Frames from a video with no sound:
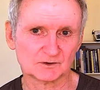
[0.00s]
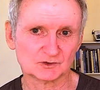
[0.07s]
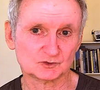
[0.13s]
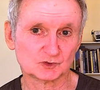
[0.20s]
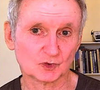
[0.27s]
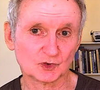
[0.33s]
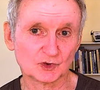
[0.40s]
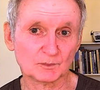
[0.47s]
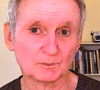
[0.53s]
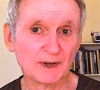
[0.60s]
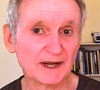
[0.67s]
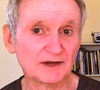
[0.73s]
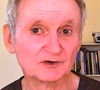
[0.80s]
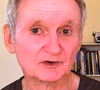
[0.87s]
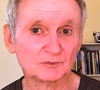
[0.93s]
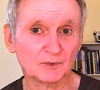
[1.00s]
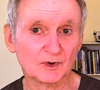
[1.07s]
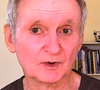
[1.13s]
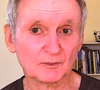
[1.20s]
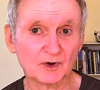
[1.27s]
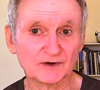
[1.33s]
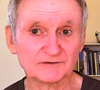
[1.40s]
drawn and painted by
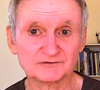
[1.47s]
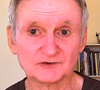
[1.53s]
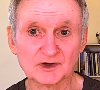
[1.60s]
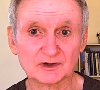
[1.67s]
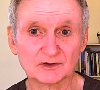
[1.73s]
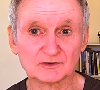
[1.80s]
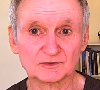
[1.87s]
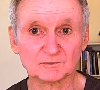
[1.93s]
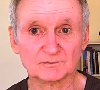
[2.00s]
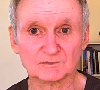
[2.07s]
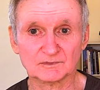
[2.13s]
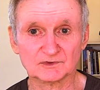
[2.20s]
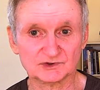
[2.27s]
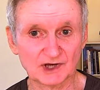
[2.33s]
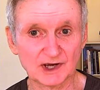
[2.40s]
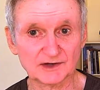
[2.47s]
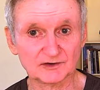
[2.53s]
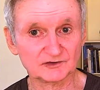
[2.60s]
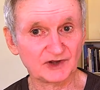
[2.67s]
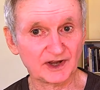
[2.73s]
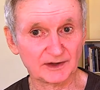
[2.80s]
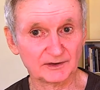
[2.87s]
my friend Jane
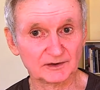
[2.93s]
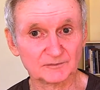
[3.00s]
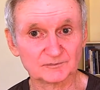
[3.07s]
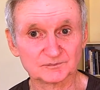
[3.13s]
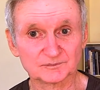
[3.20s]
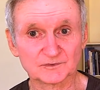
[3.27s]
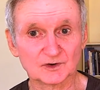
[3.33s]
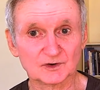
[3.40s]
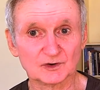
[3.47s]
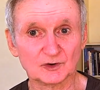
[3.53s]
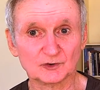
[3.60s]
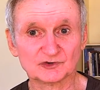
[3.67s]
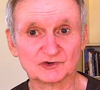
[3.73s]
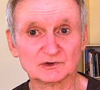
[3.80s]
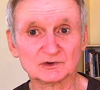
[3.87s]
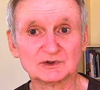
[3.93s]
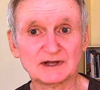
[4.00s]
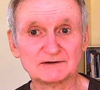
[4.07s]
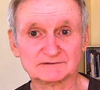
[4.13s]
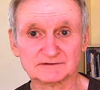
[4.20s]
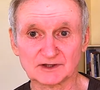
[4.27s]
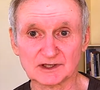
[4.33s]
Tanner, who's a
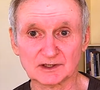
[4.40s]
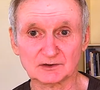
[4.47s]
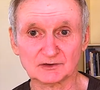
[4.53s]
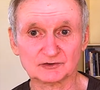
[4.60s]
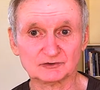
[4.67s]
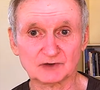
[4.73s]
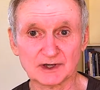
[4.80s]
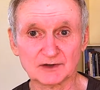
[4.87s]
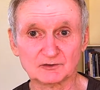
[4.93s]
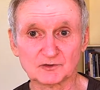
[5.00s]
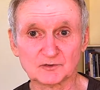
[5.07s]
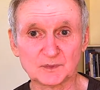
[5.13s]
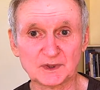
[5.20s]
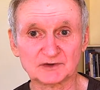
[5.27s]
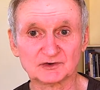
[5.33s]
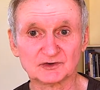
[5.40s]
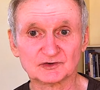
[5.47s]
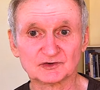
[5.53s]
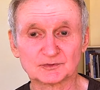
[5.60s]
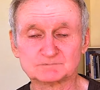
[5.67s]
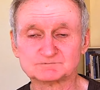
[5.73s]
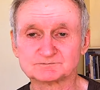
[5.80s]
lovely illustrator of
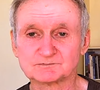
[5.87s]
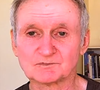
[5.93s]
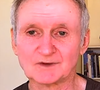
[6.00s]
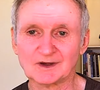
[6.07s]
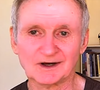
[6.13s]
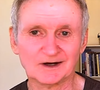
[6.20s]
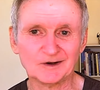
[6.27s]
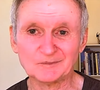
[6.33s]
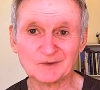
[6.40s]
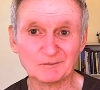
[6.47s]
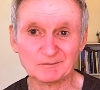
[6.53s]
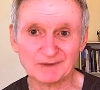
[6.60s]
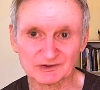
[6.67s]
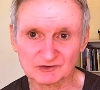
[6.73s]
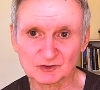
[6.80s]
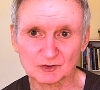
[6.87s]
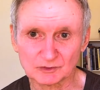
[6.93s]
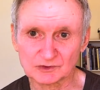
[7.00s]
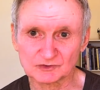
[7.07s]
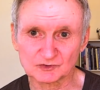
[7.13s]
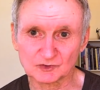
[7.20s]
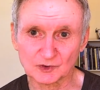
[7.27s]
pictures. I'm not much good
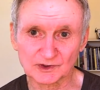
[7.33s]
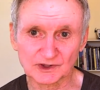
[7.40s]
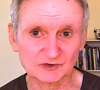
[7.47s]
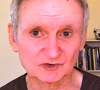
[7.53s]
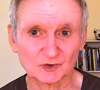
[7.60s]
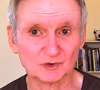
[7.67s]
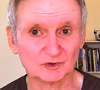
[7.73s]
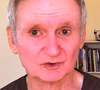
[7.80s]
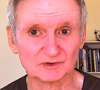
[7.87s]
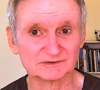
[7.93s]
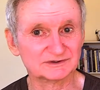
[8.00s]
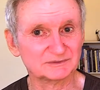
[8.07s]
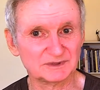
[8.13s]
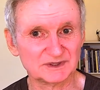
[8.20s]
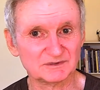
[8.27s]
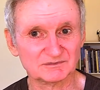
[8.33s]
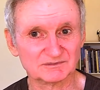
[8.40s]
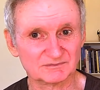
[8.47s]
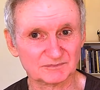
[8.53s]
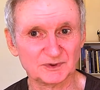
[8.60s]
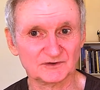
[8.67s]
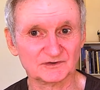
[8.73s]
at drawing at all, to be
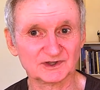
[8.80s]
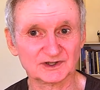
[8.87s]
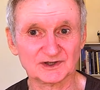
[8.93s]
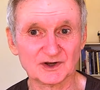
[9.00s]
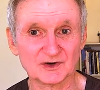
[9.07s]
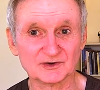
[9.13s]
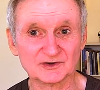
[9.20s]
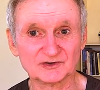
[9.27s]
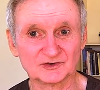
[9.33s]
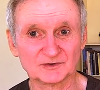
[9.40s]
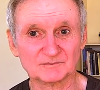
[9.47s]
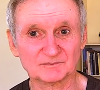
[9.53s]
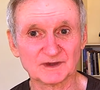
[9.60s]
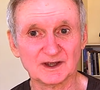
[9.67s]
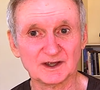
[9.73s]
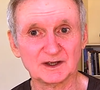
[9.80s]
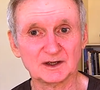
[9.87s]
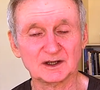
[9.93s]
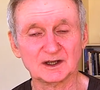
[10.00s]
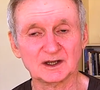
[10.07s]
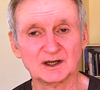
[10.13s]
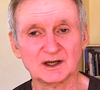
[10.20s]
perfectly honest.
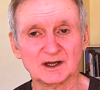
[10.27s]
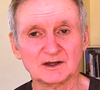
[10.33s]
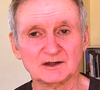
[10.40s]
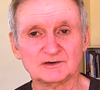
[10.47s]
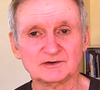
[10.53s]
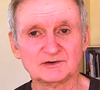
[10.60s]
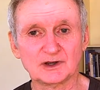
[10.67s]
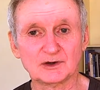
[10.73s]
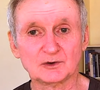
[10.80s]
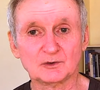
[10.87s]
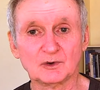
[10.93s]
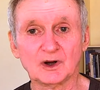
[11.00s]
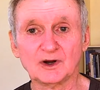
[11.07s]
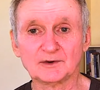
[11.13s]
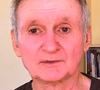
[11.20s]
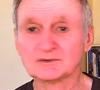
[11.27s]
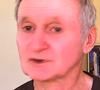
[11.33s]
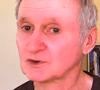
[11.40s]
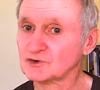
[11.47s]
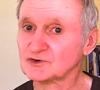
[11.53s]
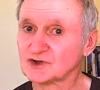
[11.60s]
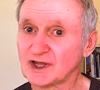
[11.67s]
So I
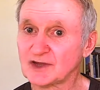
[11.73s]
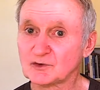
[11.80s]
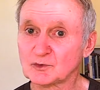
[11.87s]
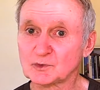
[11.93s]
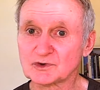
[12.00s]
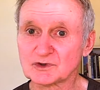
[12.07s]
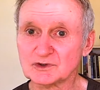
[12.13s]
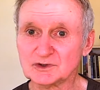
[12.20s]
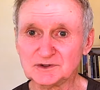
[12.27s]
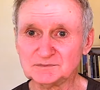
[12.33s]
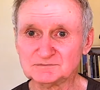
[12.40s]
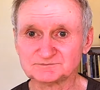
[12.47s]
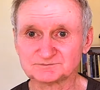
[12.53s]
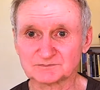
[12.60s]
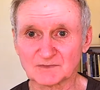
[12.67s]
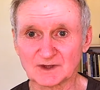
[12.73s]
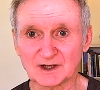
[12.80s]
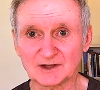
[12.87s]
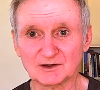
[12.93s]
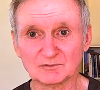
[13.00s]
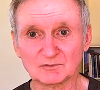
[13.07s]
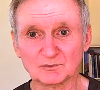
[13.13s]
got together with her
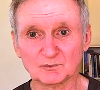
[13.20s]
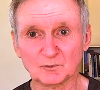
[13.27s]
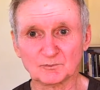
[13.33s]
and